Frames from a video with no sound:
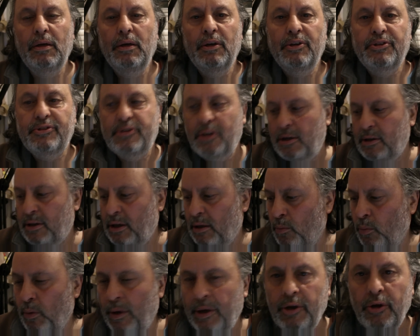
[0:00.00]
so that
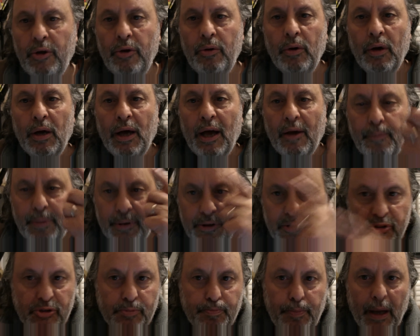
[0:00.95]
when you have been
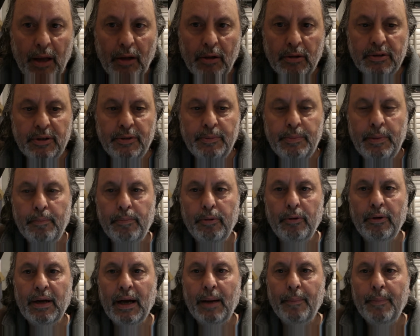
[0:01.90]
spelled and you've been
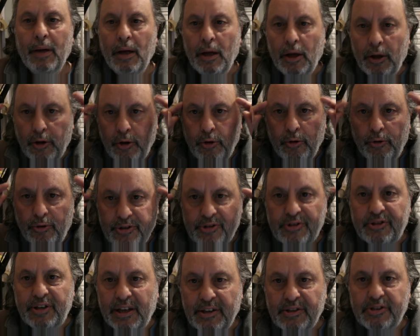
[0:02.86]
brought up, you
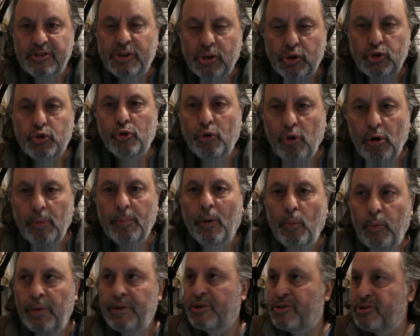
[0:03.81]
sense the trauma.
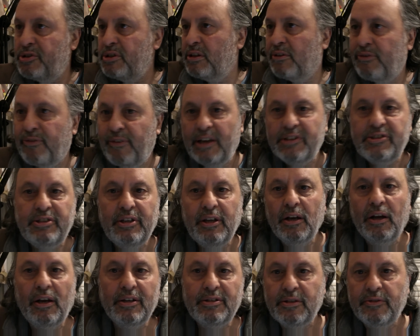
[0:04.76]
When you see the flashing
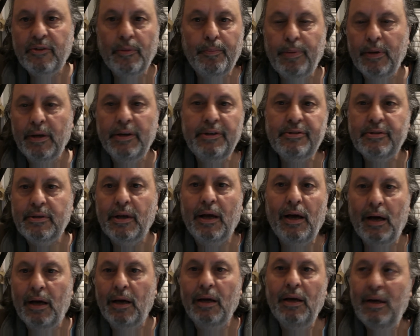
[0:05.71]
lights of the police
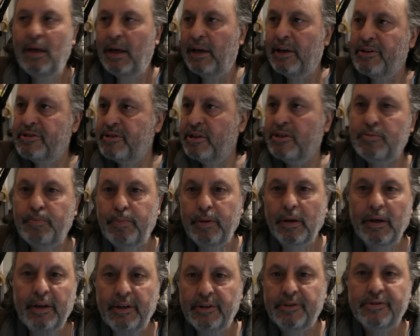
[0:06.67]
car and it says
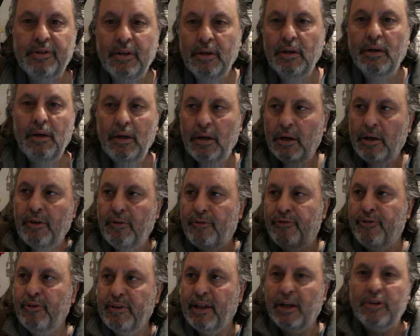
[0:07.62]
police, you
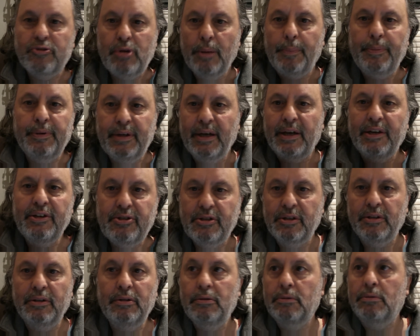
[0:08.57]
feel that
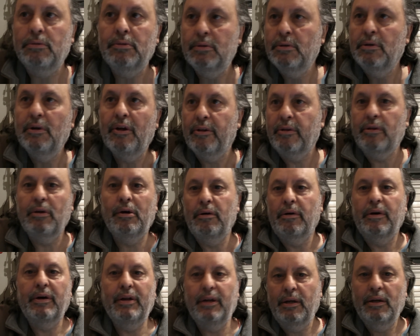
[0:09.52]
trepidation. Oh,
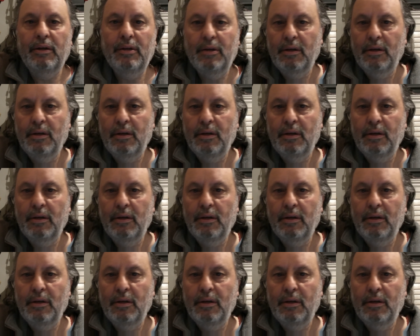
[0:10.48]
authority.